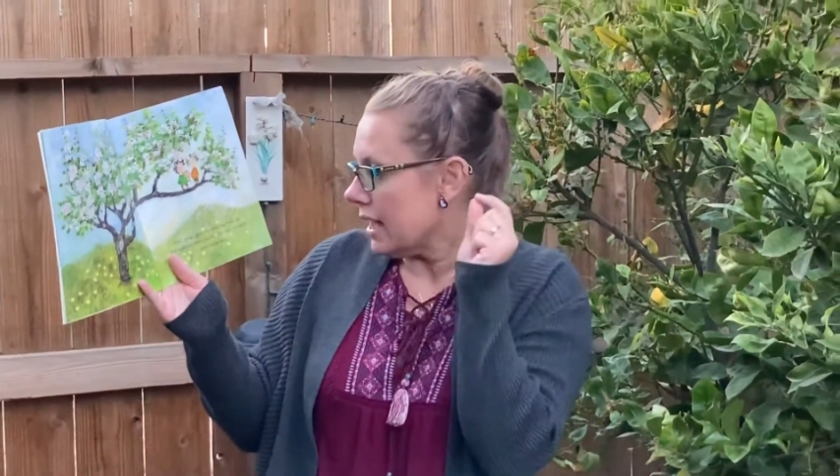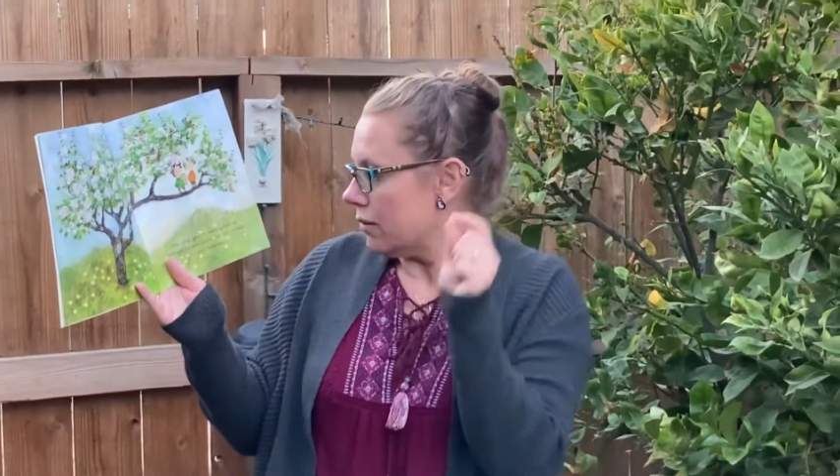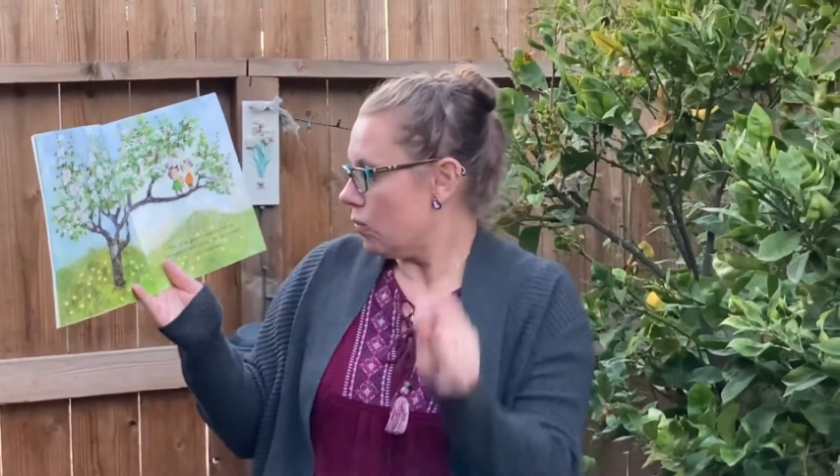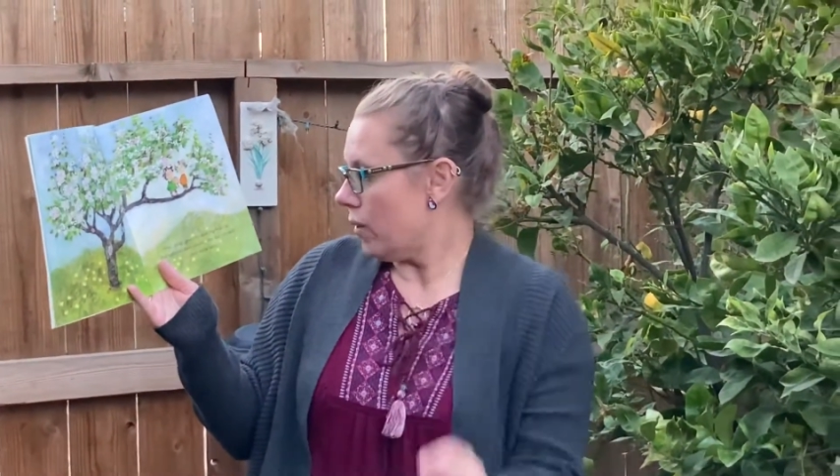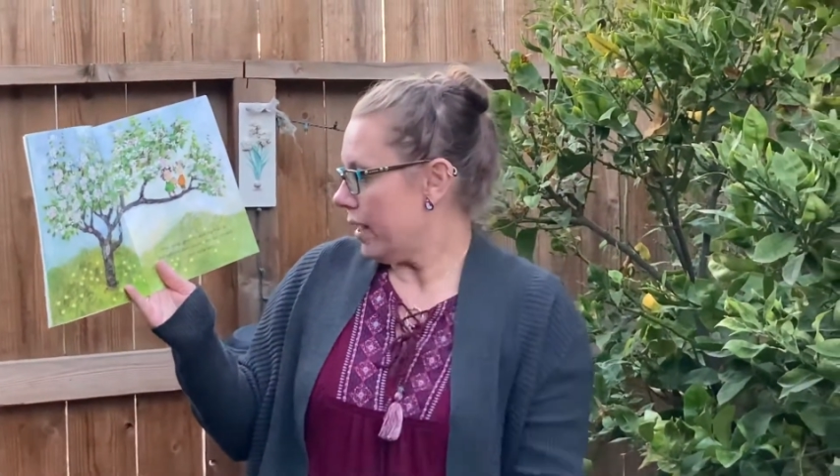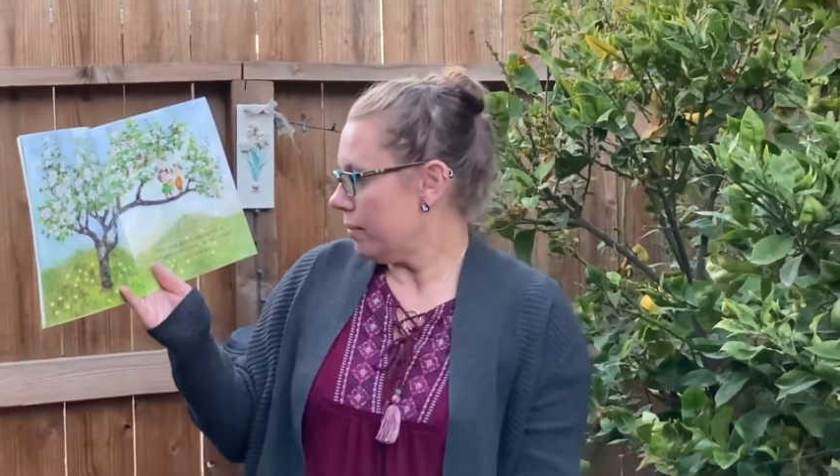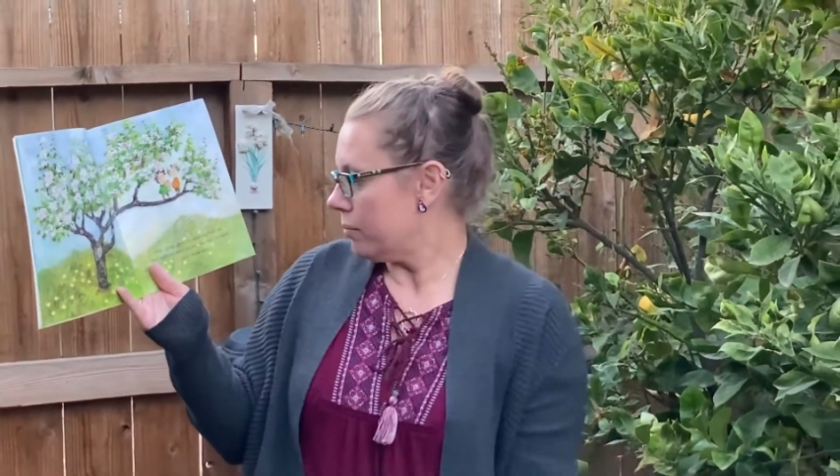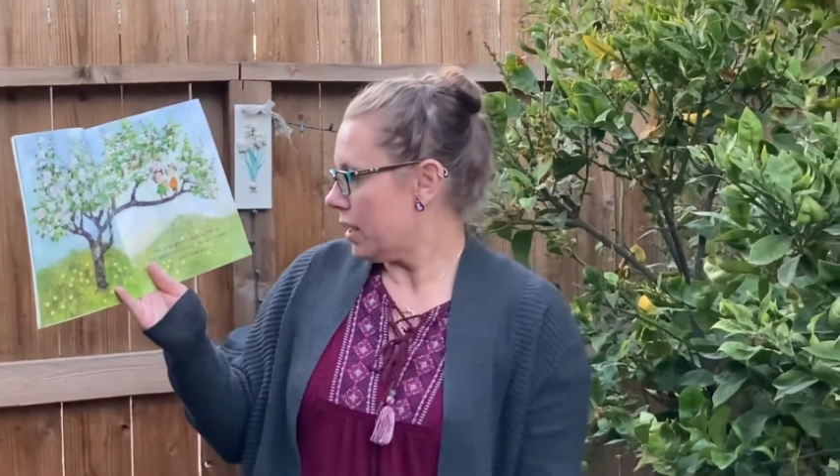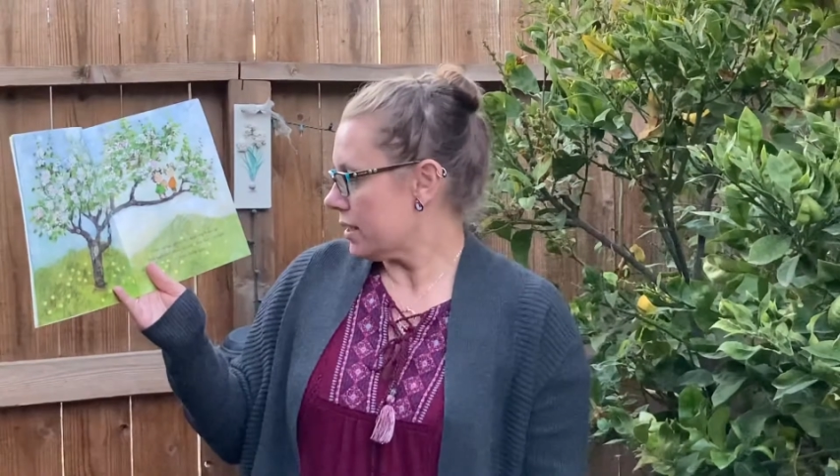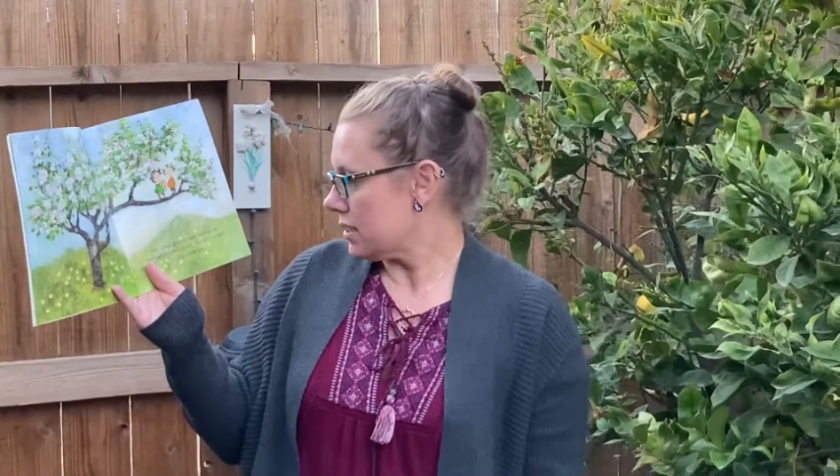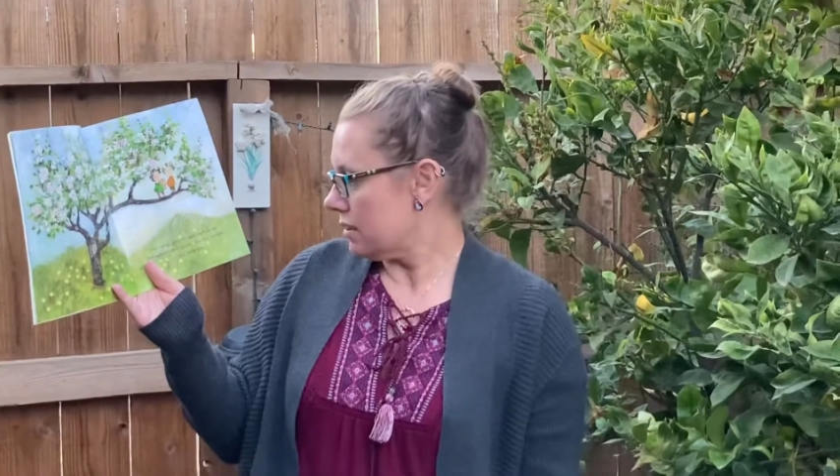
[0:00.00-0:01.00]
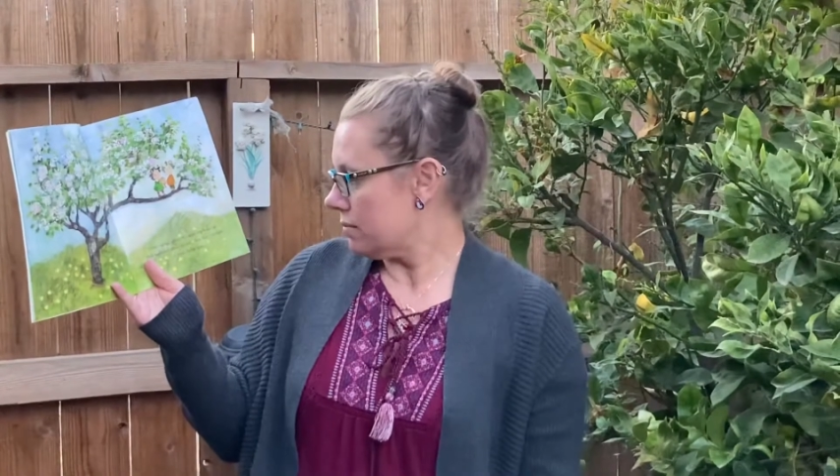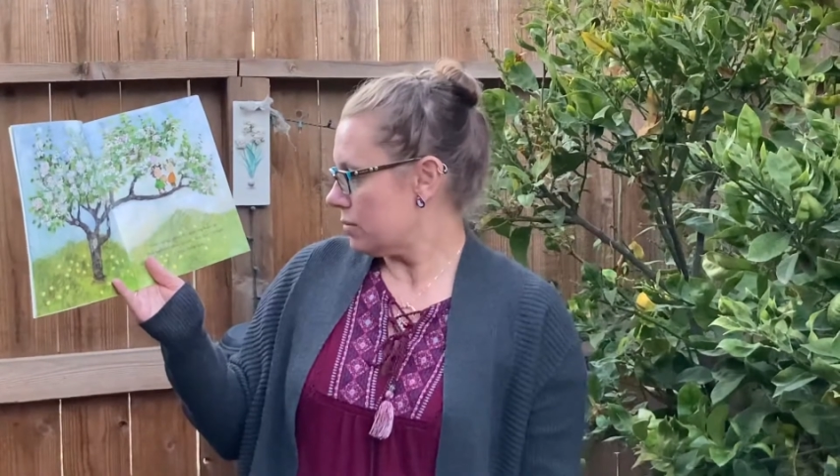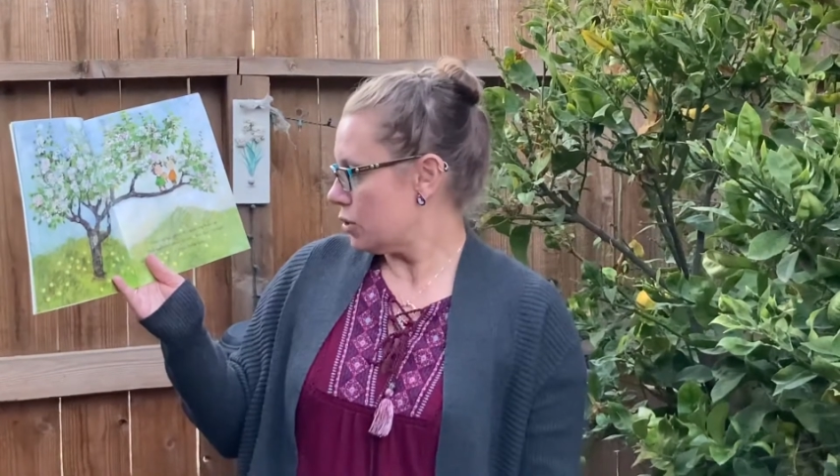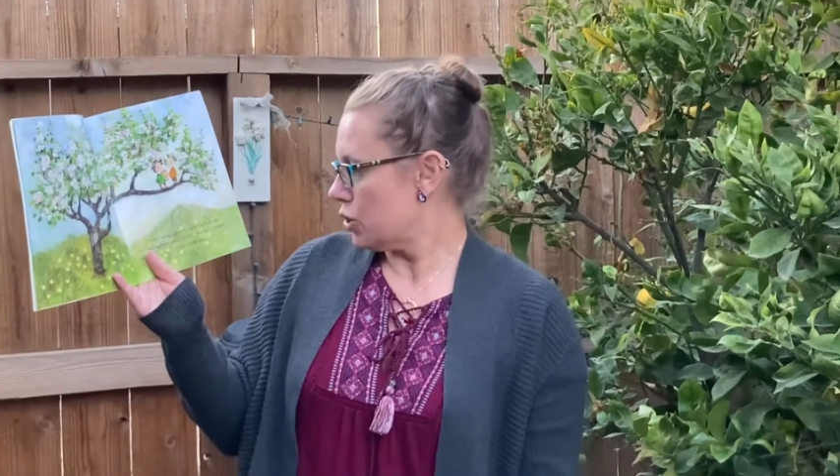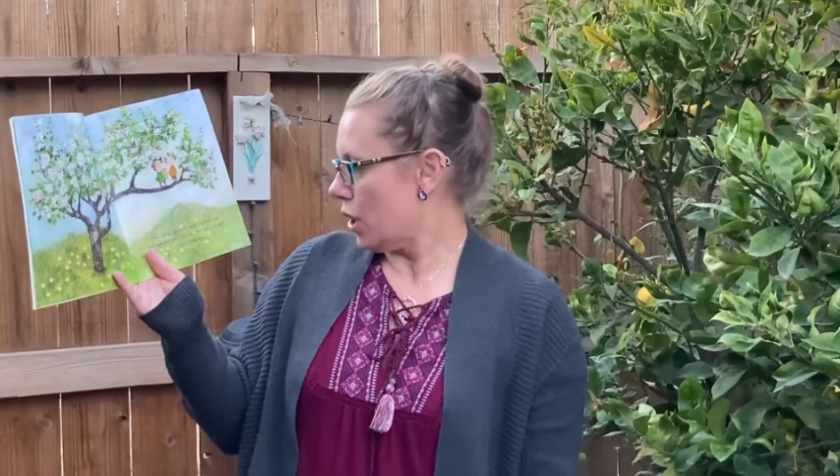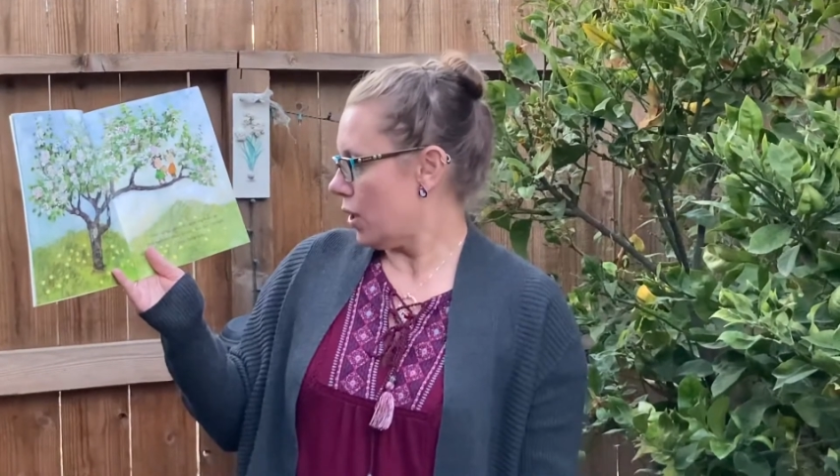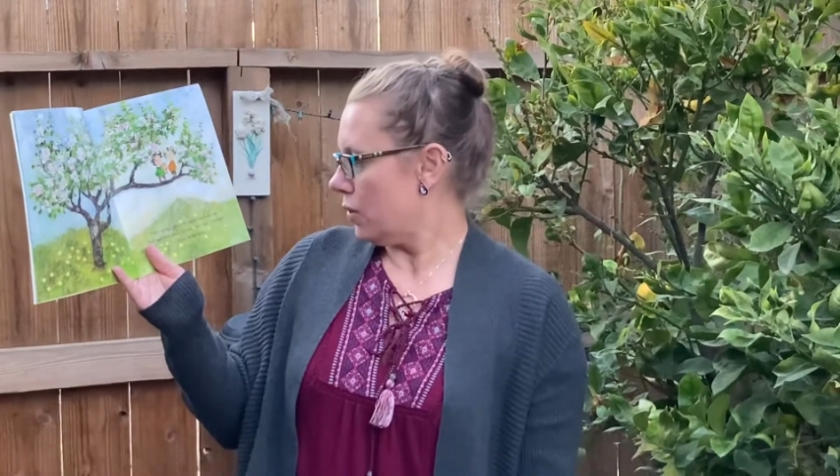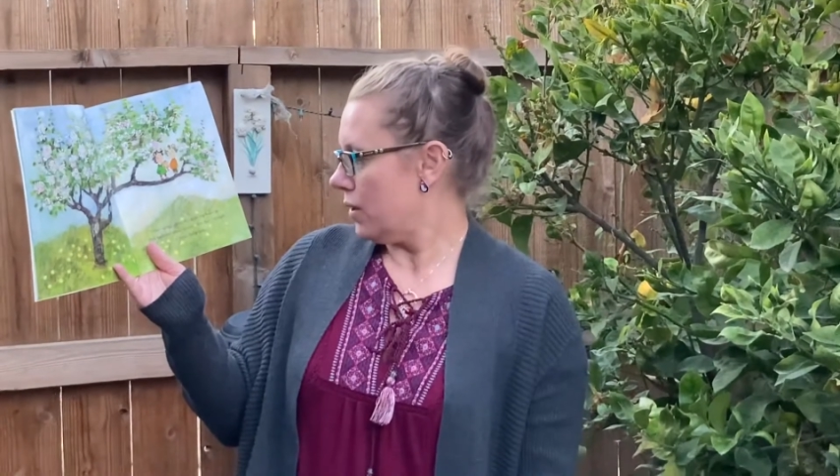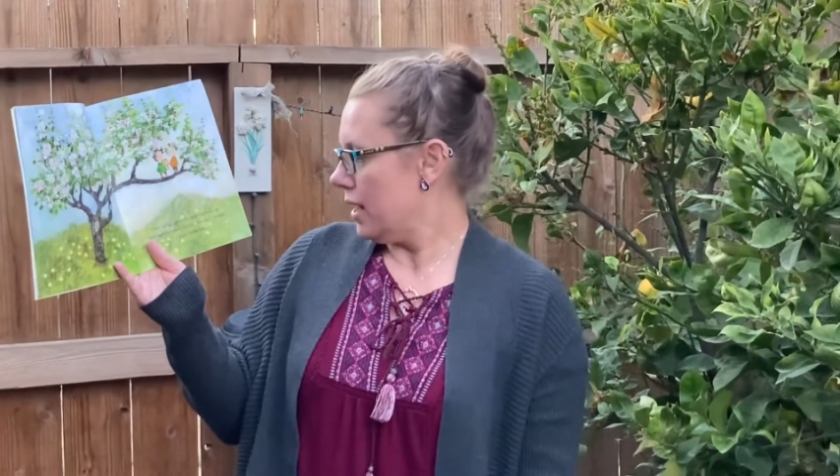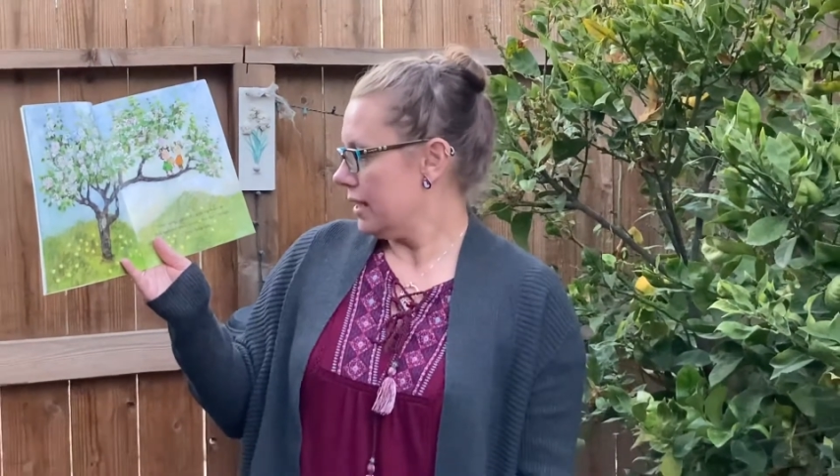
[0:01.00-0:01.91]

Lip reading: and white blossoms show